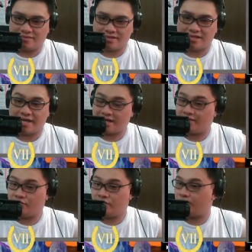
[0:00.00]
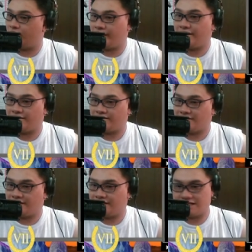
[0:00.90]
it's like I'm waiting.
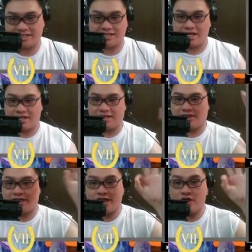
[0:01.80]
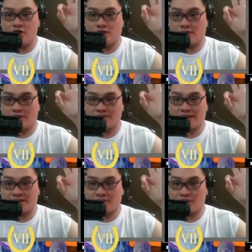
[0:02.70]
Just cue the
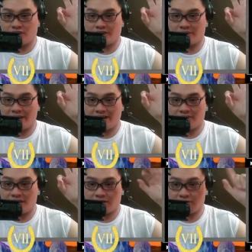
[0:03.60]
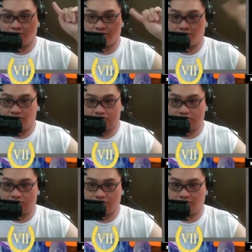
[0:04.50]
motorcycle motor in the background.
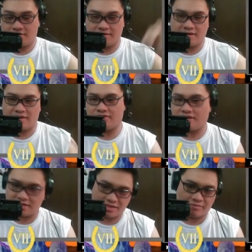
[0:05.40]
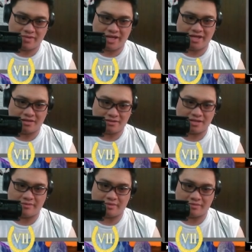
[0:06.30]
If there's some idiot
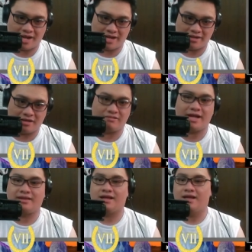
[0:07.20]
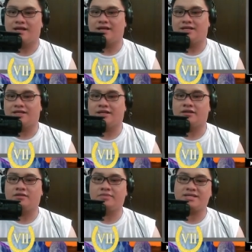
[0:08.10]
coming by. Alright.
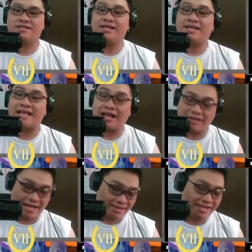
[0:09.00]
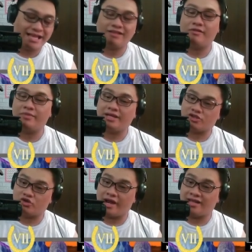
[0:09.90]
You'll be seeing that. I think that will be a
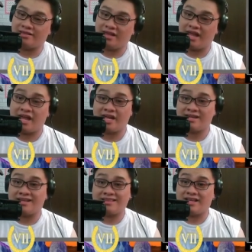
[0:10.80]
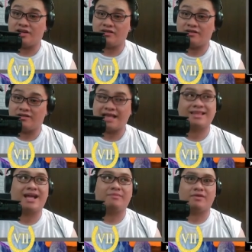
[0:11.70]
trend, and I think a, a
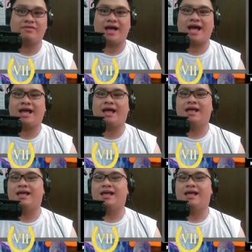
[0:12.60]
type of uh,